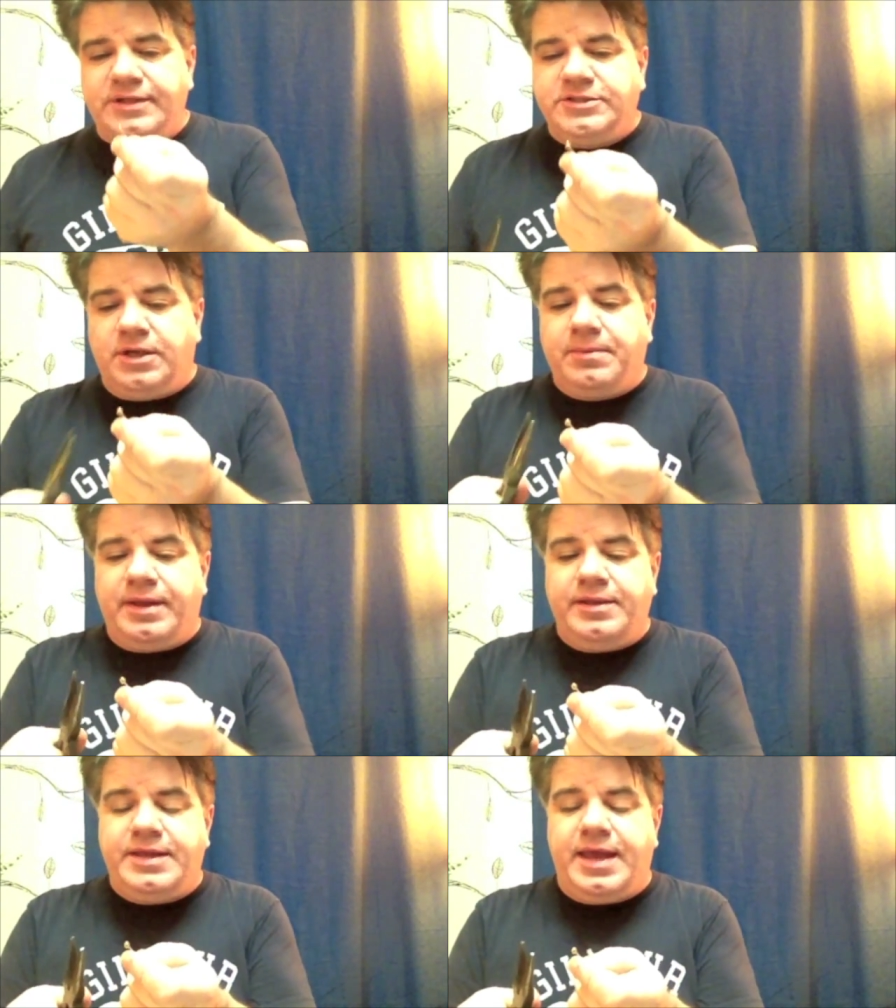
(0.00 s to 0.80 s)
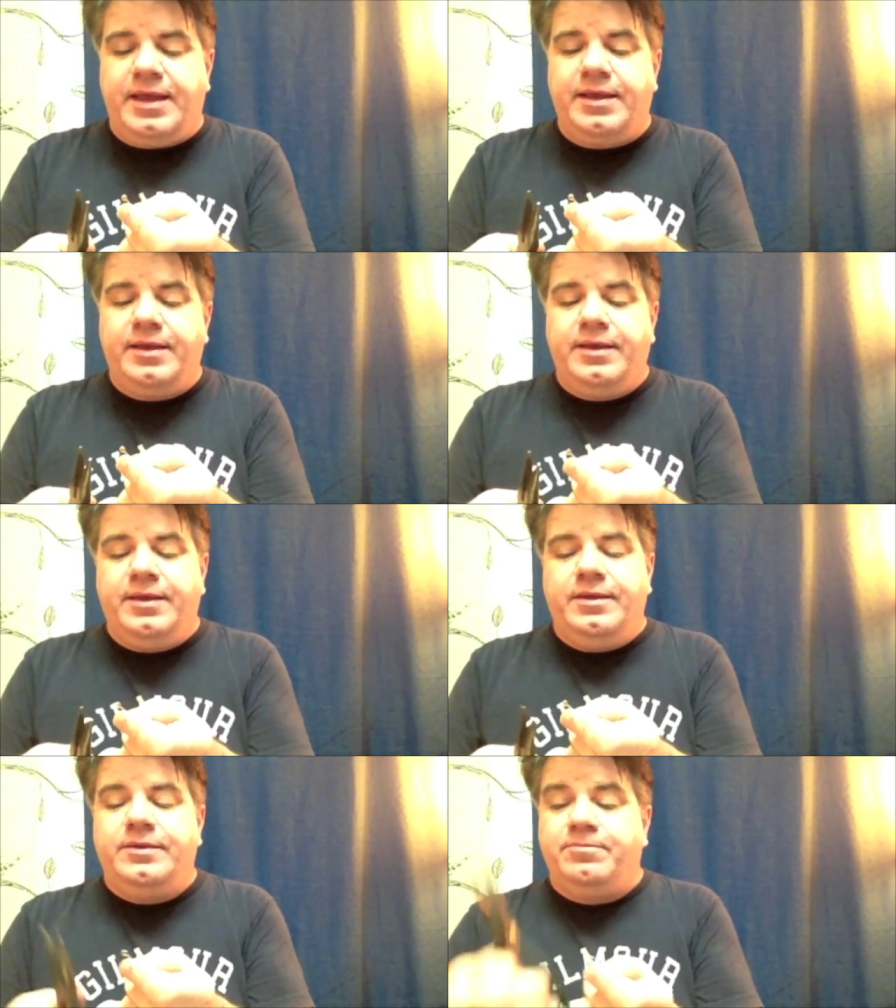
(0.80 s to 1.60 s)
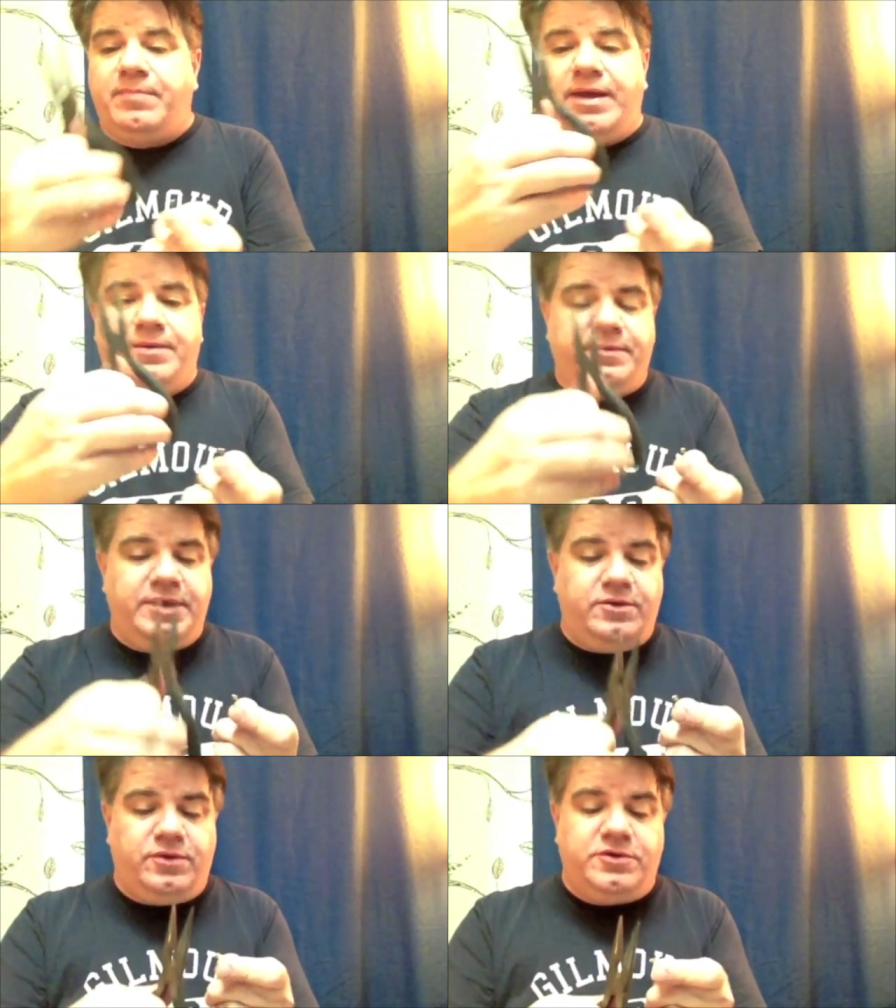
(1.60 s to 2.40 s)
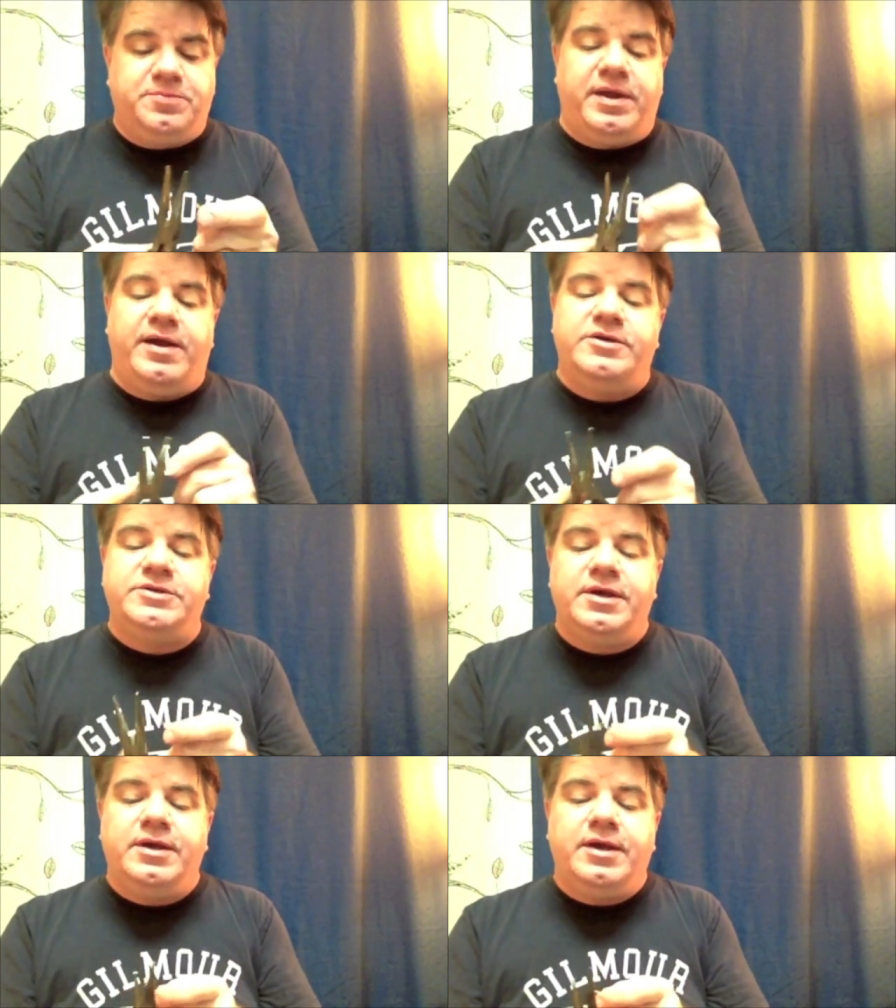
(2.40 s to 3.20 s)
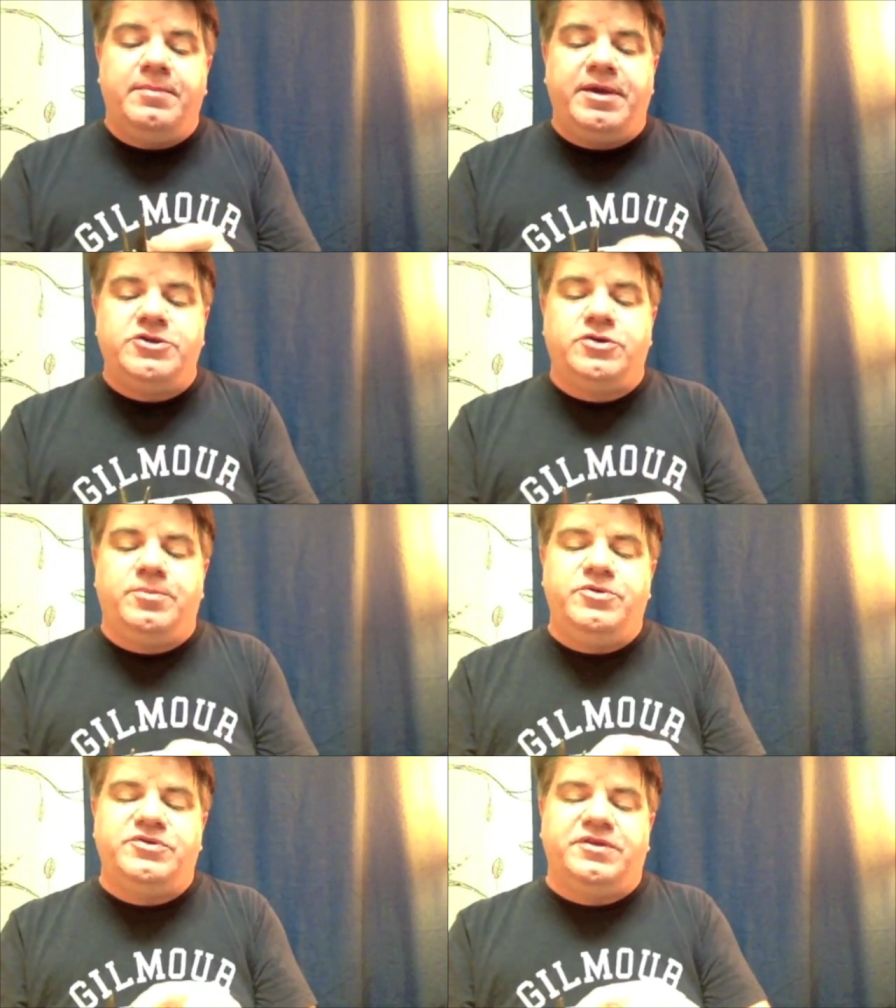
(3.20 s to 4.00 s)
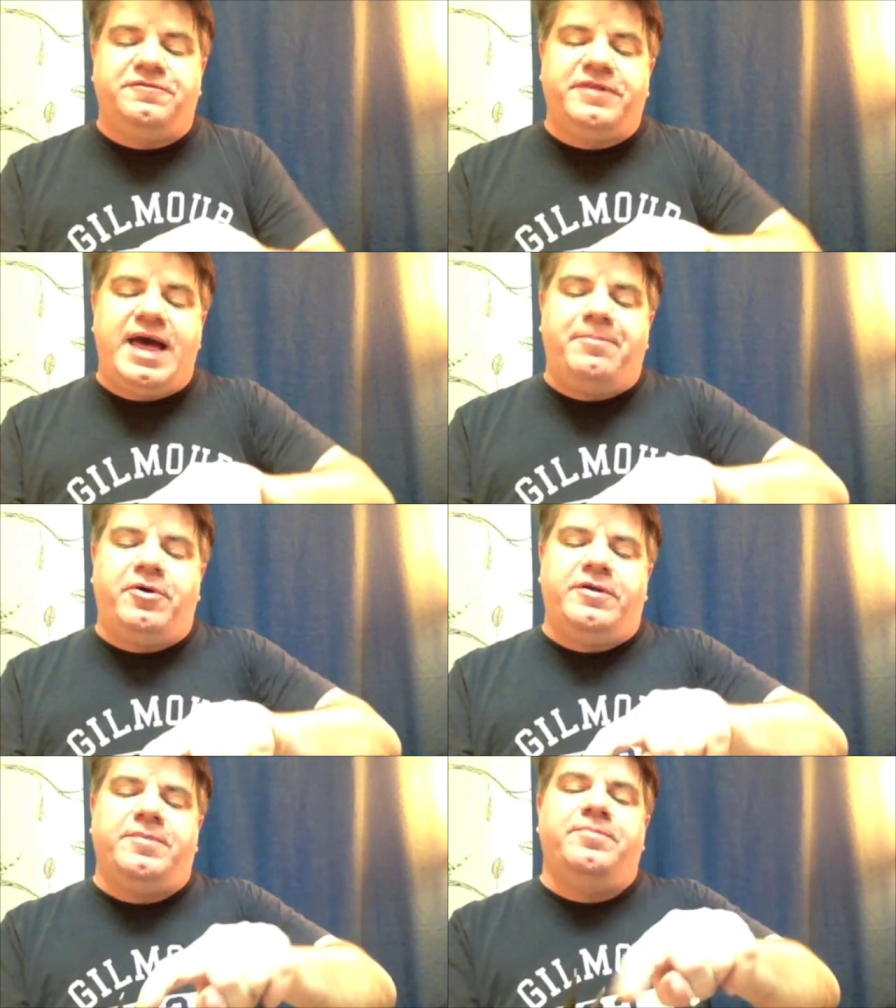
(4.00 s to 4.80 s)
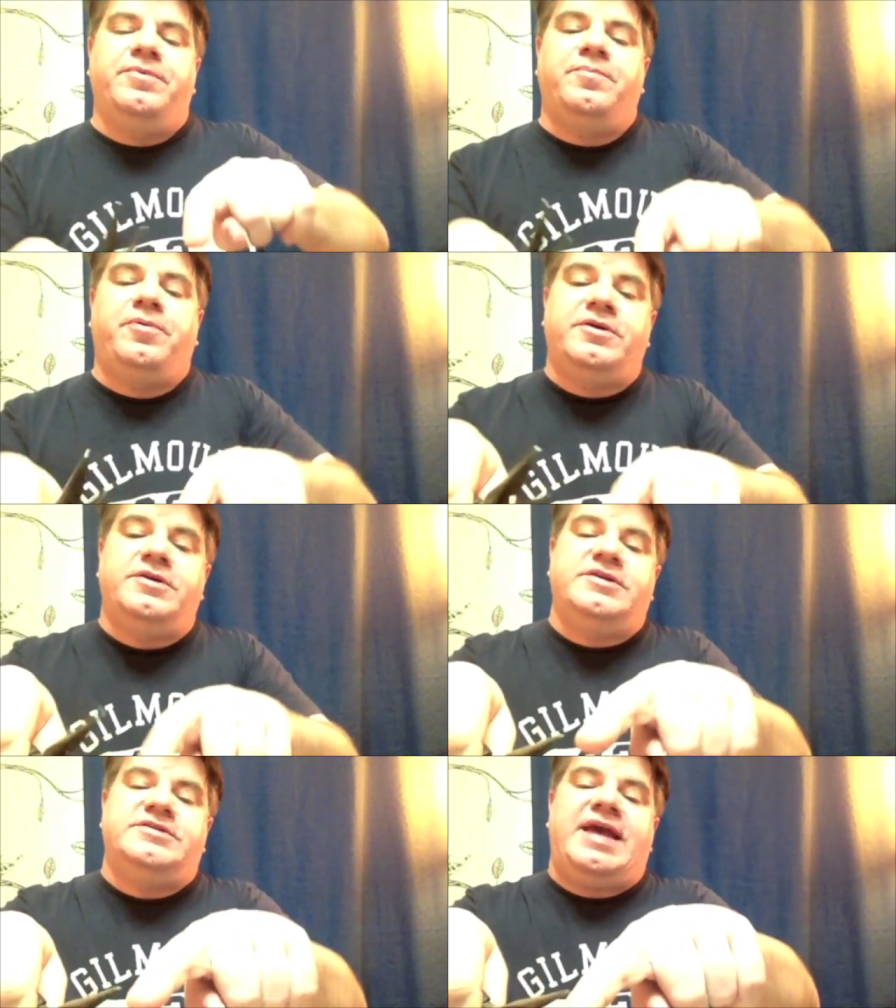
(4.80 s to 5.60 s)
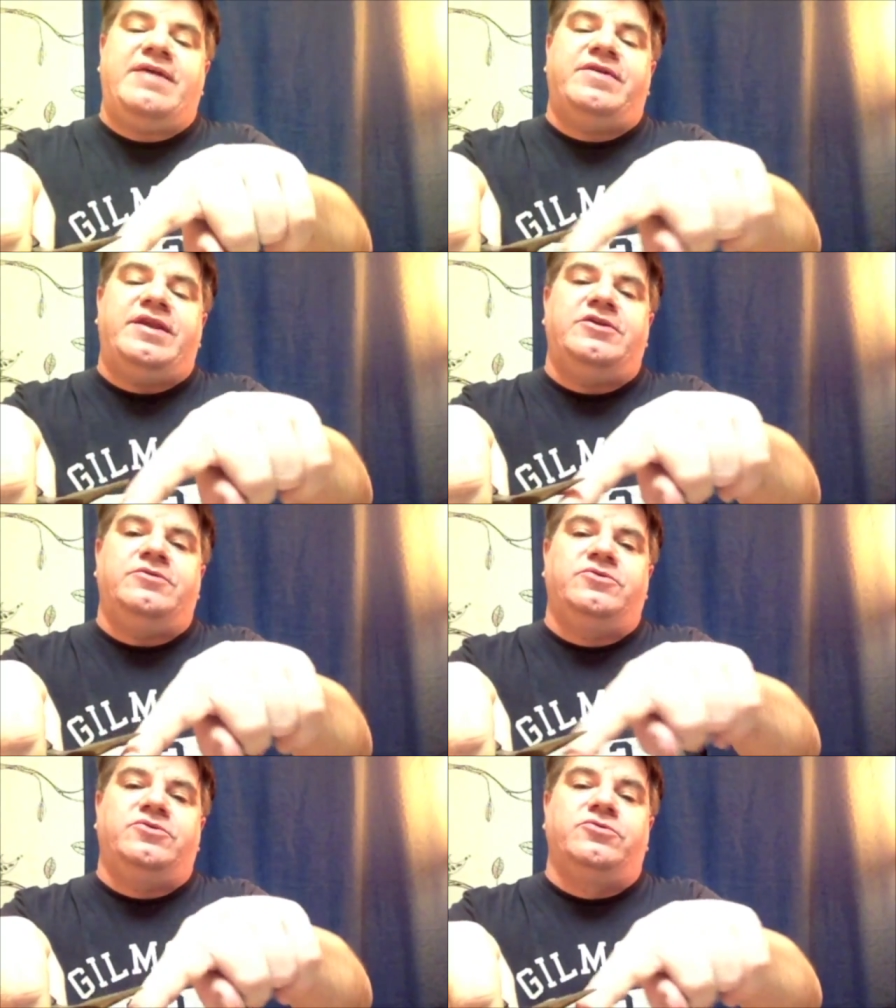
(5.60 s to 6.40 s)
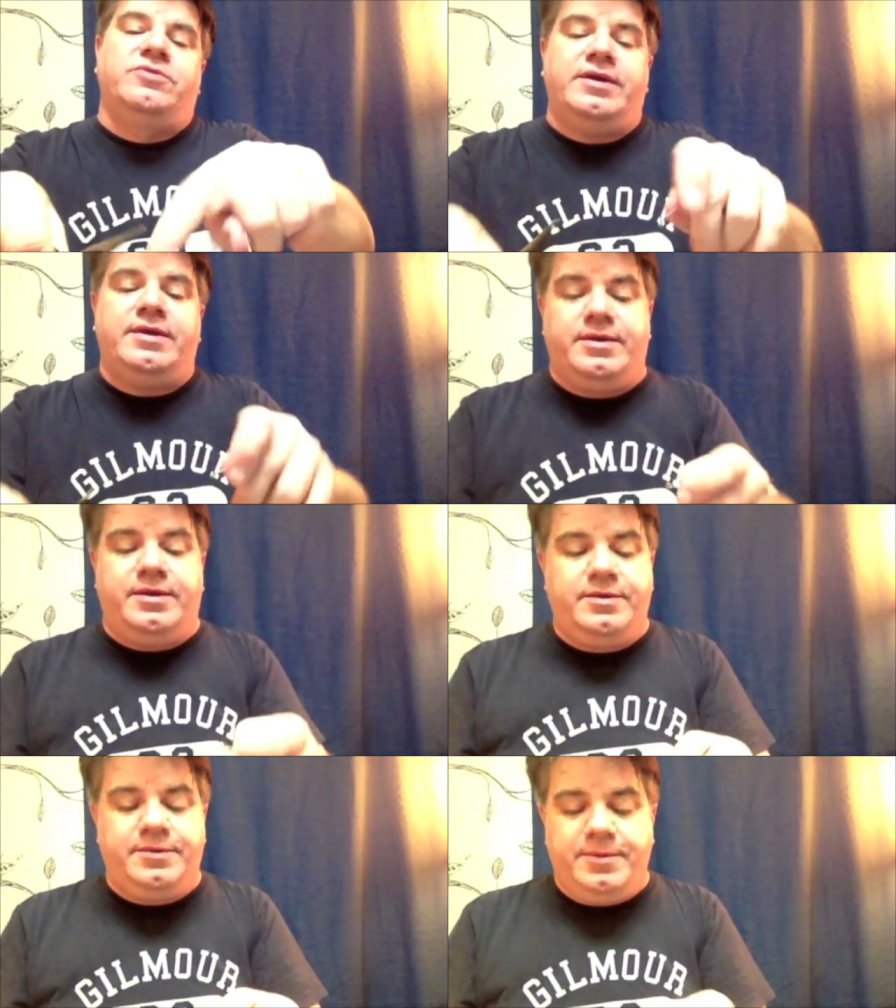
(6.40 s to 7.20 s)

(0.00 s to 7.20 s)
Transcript: So I'm going to take my needle nose pliers and I'm making sure I'm using the flat part, the, the part that doesn't have any grit in it.